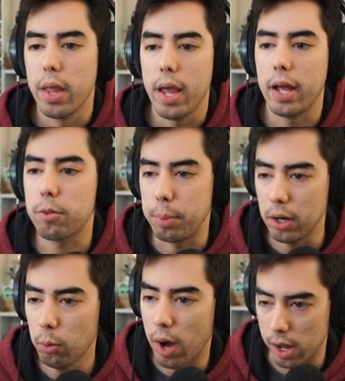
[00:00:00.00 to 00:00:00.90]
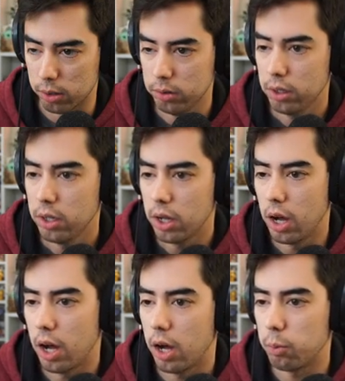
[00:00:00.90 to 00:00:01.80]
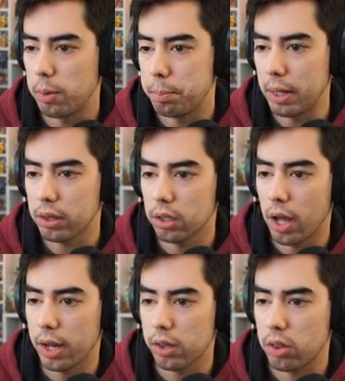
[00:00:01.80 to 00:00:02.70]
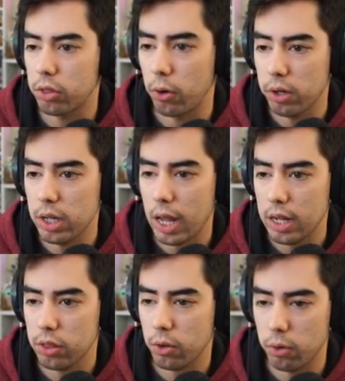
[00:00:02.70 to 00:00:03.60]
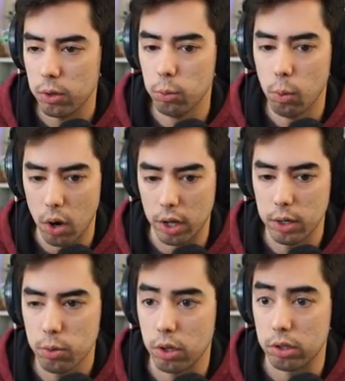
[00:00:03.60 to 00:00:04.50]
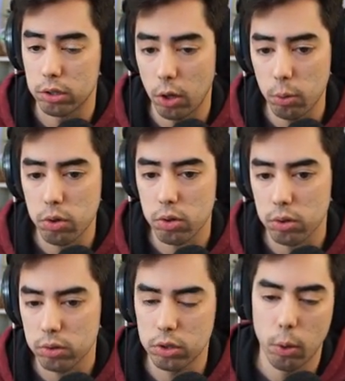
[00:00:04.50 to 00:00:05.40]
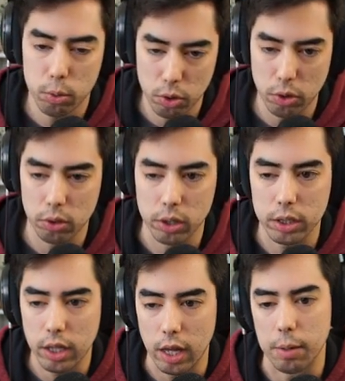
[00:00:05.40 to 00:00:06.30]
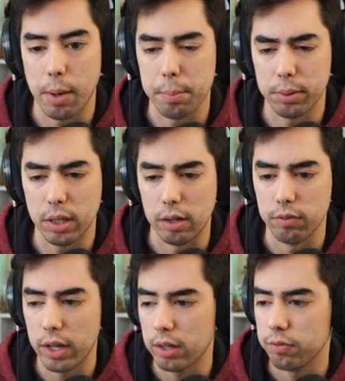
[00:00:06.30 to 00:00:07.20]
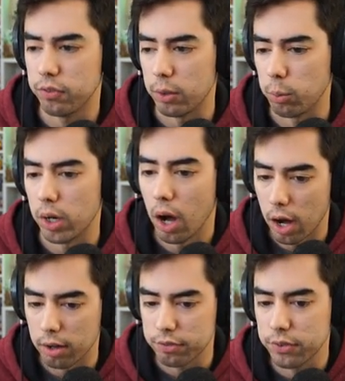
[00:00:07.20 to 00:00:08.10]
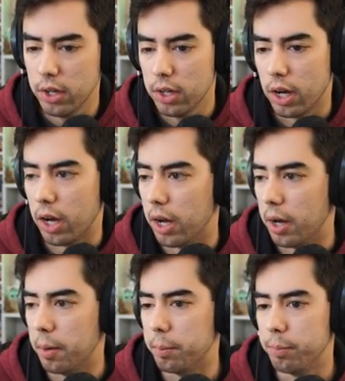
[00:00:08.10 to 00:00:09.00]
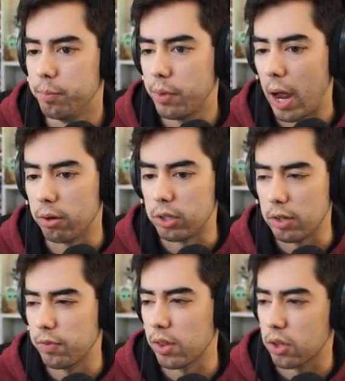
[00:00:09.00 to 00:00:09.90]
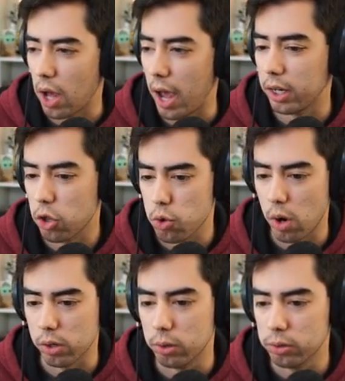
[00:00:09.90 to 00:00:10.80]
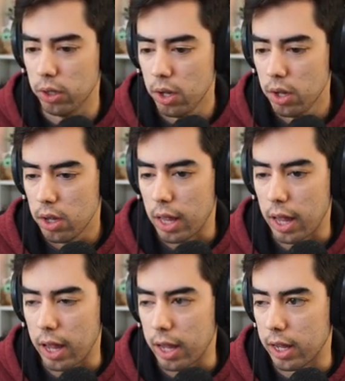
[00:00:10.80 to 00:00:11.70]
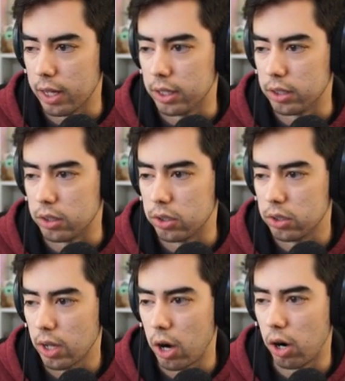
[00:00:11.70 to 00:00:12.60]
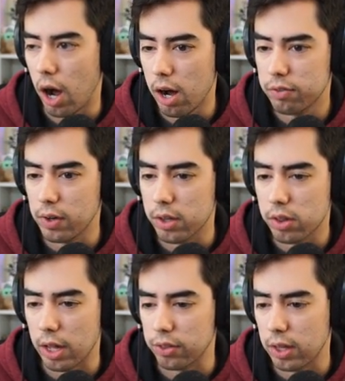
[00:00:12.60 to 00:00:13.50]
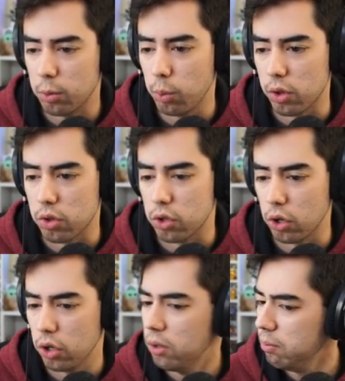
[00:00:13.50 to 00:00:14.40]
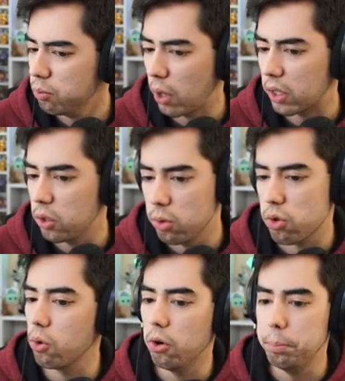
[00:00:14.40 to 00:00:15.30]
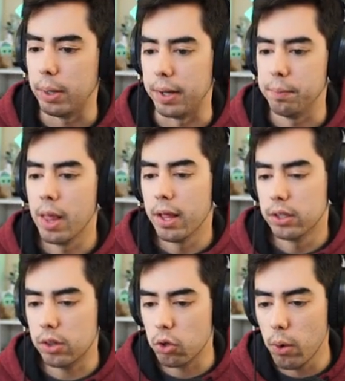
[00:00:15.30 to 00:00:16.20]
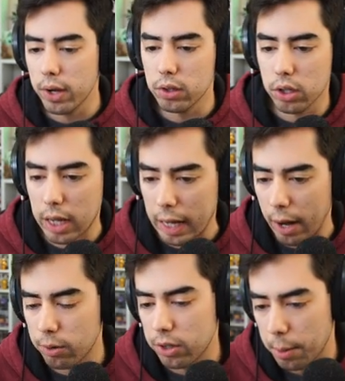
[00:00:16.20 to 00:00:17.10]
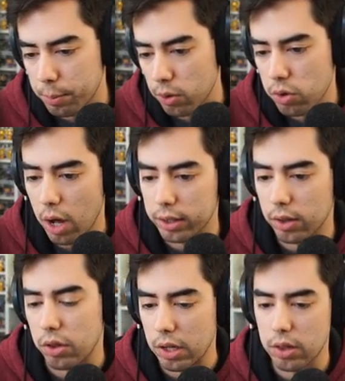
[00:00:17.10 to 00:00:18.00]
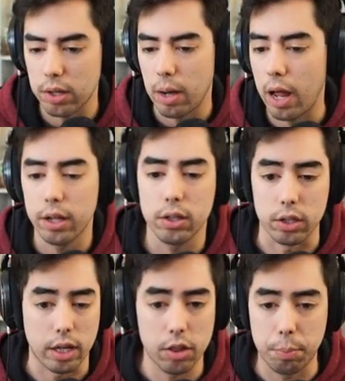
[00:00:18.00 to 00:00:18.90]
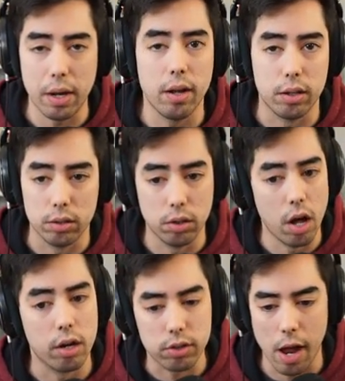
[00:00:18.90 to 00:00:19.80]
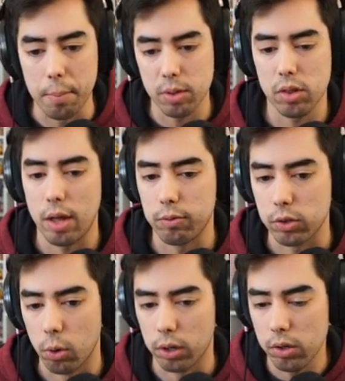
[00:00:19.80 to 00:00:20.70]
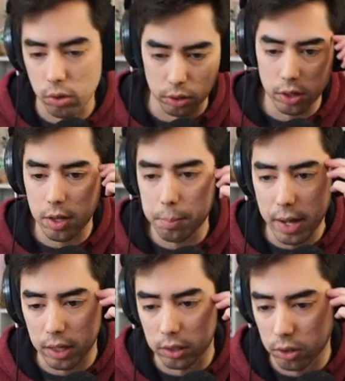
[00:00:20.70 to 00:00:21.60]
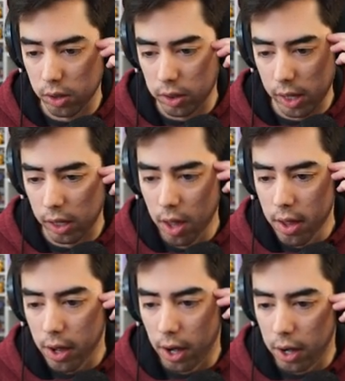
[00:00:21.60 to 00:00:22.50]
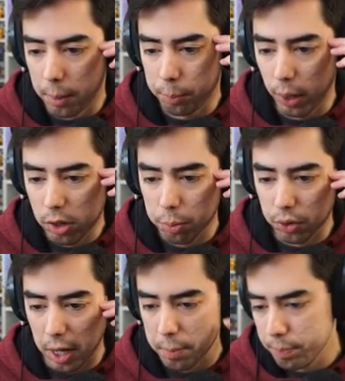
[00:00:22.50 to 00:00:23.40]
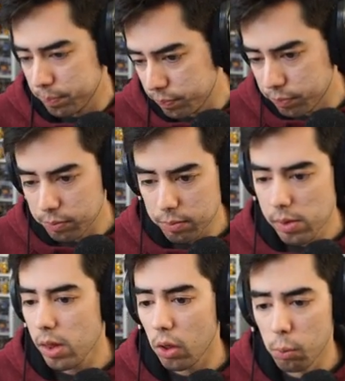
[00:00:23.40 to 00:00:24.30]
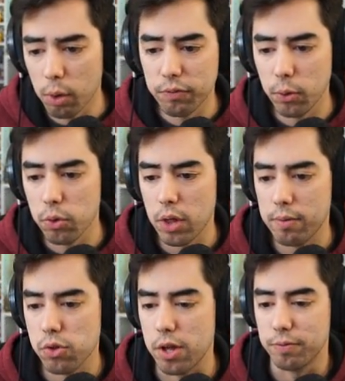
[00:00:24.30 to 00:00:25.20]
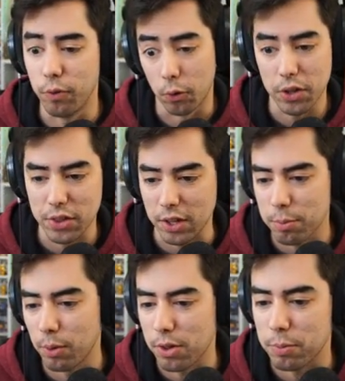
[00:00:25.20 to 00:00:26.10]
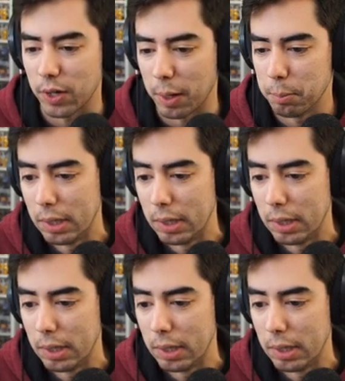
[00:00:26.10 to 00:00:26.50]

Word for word: it's been a while. Uh, we beat the Lions 38-31. It was a close, closer game, I believe. Landon Flynn went off. Um, our defense kind of struggled, and our offense, I think, was good like usual. But Let's go ahead and look at our numbers on the season. I, look, it's been a long time since I've recorded, so let's get back into this thing. Uh, points per game, we're first, averaging 46 points per game.